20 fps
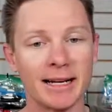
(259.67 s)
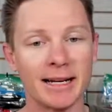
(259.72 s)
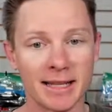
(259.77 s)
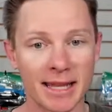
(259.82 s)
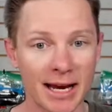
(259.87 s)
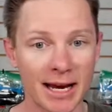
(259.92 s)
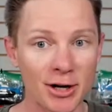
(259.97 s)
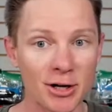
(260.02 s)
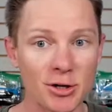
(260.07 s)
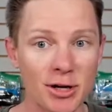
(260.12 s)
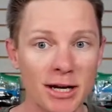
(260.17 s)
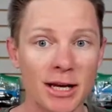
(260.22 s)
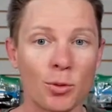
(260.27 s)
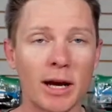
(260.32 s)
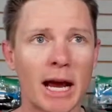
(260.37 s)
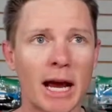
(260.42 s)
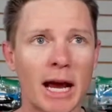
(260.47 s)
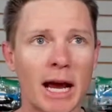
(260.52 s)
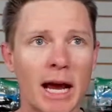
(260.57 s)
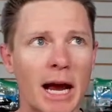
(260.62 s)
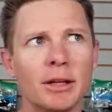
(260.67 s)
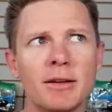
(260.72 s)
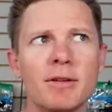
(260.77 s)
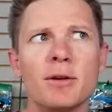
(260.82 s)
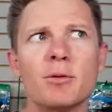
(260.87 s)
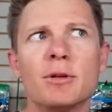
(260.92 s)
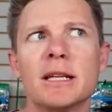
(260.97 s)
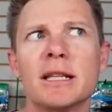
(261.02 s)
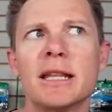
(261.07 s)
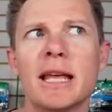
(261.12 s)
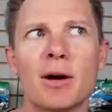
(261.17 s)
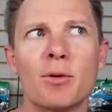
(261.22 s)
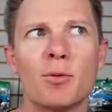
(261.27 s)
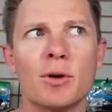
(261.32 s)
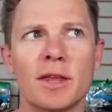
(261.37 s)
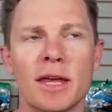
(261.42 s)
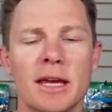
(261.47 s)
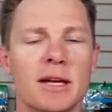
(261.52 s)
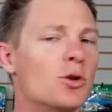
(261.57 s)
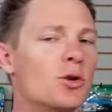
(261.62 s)
And there you can get away, I believe,
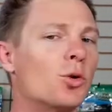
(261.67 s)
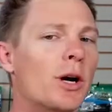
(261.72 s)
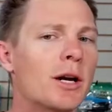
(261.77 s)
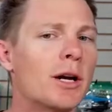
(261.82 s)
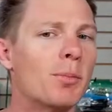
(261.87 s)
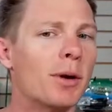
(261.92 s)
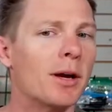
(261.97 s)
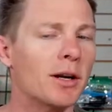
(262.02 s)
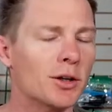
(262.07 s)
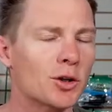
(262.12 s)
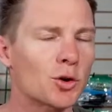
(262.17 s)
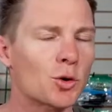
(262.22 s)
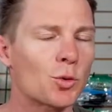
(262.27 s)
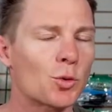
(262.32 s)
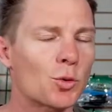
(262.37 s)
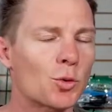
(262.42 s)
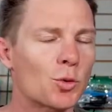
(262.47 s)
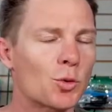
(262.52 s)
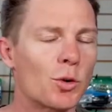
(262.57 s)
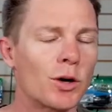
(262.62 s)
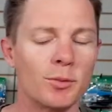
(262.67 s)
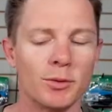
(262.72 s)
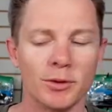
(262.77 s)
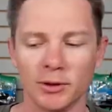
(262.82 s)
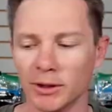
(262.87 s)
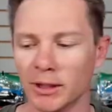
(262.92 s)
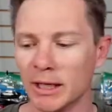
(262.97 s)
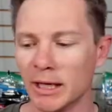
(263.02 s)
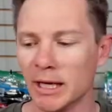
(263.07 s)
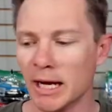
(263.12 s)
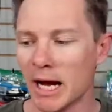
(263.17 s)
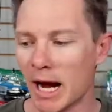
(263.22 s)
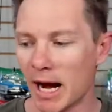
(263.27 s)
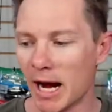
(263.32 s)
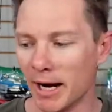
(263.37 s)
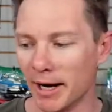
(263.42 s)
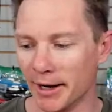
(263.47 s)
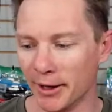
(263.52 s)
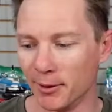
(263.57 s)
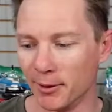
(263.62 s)
that with a crankbait square bill.
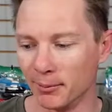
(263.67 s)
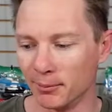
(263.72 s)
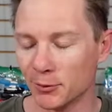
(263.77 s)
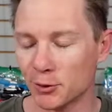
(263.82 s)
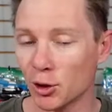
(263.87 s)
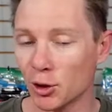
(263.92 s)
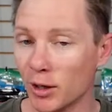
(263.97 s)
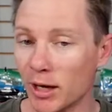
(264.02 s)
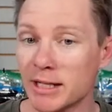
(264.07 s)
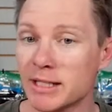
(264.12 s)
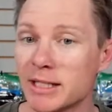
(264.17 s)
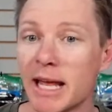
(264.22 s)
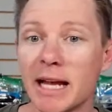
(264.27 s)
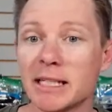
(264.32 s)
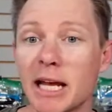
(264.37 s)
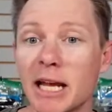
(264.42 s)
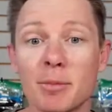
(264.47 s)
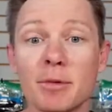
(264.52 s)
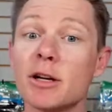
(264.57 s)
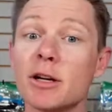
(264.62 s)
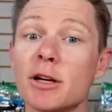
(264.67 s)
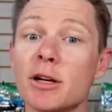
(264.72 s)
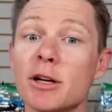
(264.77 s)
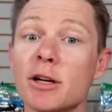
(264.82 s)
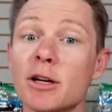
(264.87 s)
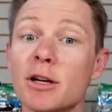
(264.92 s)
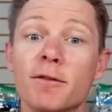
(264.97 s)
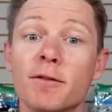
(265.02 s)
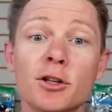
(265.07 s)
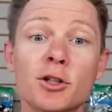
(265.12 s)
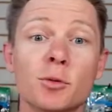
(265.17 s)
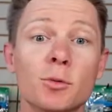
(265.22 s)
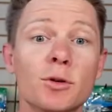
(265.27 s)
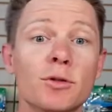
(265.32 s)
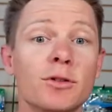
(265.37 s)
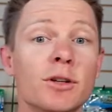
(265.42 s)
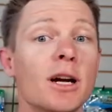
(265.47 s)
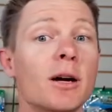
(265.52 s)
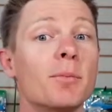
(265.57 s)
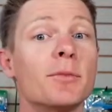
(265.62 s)
So it's that time of year you're
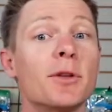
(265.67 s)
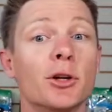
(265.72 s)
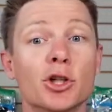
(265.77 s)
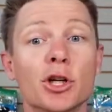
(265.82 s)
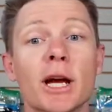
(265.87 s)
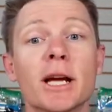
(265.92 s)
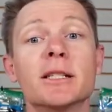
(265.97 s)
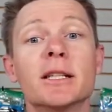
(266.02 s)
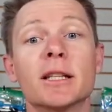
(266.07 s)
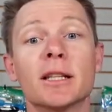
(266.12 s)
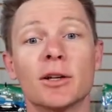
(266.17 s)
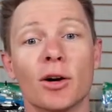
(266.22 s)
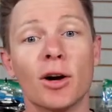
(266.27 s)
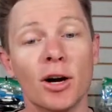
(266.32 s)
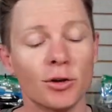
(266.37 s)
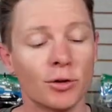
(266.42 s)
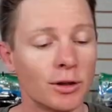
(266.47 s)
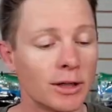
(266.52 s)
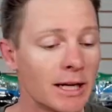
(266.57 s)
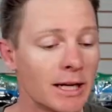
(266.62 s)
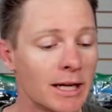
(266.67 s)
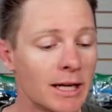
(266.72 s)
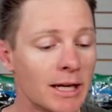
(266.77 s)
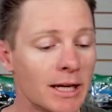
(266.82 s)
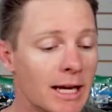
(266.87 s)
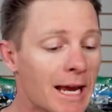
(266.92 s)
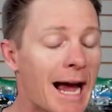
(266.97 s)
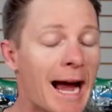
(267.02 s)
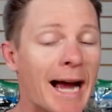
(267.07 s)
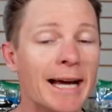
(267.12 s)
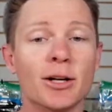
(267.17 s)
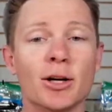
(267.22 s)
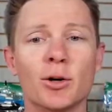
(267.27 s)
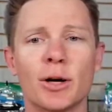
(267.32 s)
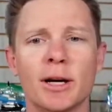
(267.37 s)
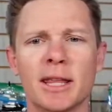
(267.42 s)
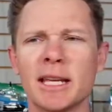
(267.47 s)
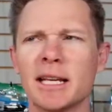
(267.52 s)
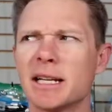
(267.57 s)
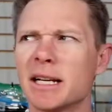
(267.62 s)
moving up. They're chasing. They're hungry. I
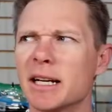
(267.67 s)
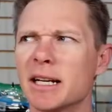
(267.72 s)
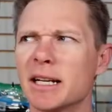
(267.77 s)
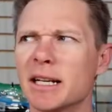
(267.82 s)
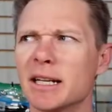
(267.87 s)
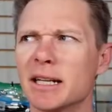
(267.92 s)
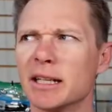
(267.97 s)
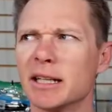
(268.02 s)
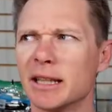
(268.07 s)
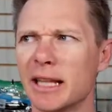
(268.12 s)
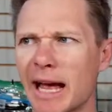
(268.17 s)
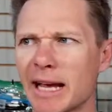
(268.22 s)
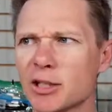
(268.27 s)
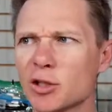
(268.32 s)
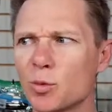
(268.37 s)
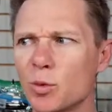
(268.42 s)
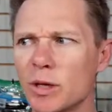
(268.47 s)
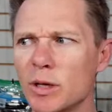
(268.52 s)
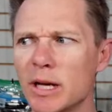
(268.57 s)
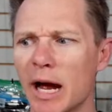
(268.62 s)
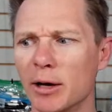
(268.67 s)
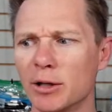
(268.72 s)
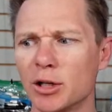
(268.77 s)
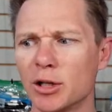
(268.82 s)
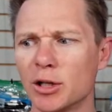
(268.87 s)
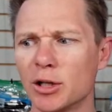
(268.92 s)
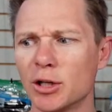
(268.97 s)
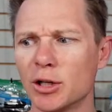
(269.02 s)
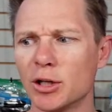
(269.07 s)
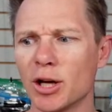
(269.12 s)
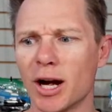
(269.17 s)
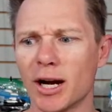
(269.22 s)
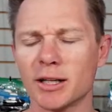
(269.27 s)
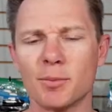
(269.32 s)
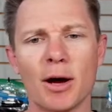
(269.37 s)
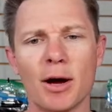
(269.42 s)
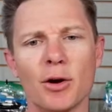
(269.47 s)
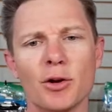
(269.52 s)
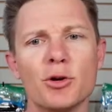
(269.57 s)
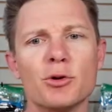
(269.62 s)
know. Last week I talked
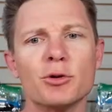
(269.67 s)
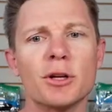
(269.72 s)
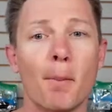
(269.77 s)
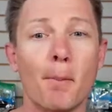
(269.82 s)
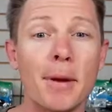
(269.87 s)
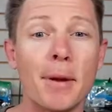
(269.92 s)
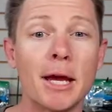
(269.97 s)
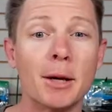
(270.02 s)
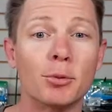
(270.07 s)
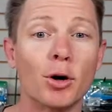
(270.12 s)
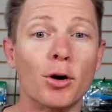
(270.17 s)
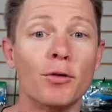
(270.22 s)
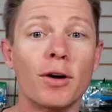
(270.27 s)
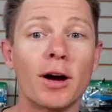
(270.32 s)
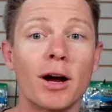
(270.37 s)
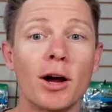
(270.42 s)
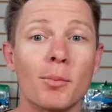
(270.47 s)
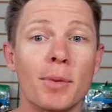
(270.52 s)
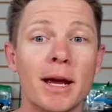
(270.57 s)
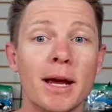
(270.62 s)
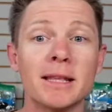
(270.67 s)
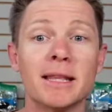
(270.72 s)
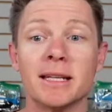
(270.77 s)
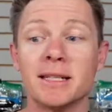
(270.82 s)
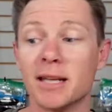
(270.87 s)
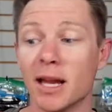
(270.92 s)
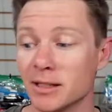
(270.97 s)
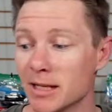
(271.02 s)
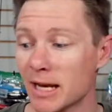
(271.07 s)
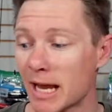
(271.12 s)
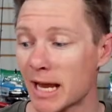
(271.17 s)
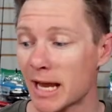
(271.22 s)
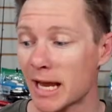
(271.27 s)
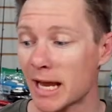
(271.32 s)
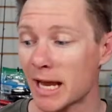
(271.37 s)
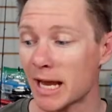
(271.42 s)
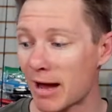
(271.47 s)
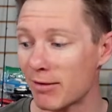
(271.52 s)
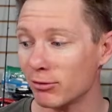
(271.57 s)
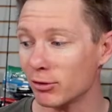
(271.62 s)
about using a big bow bait that
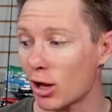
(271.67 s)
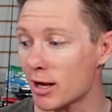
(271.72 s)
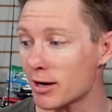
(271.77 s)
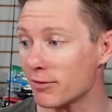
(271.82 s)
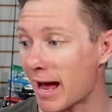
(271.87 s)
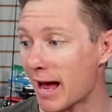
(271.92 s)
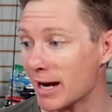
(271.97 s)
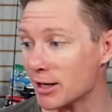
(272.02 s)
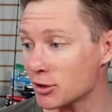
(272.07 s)
doesn't have a lot of